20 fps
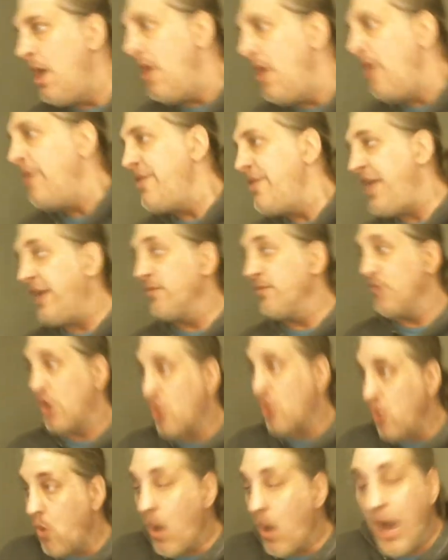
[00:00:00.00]
they
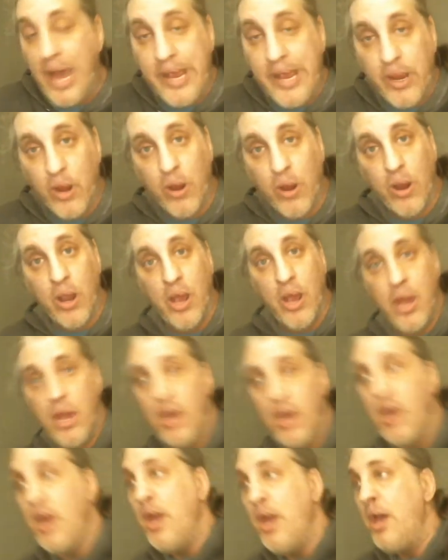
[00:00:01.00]
require
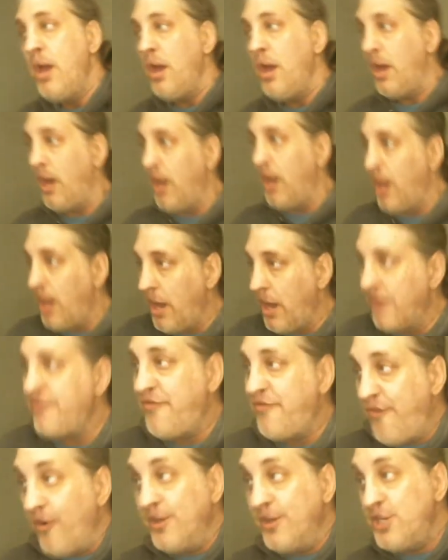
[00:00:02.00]
a
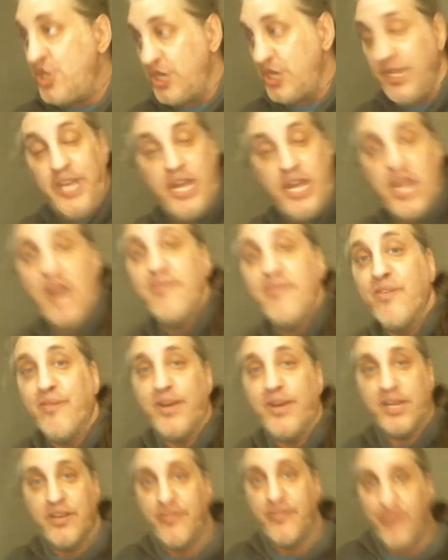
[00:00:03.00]
functioning government,
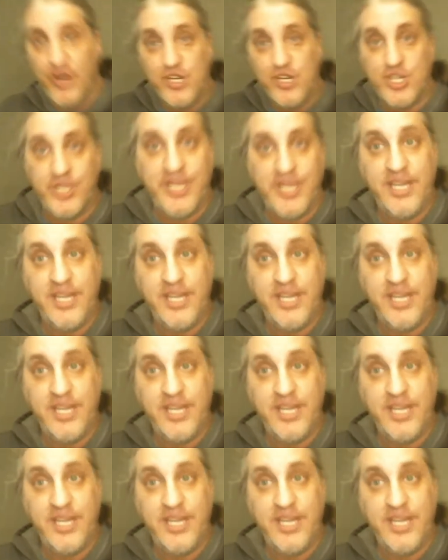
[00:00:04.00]
a functioning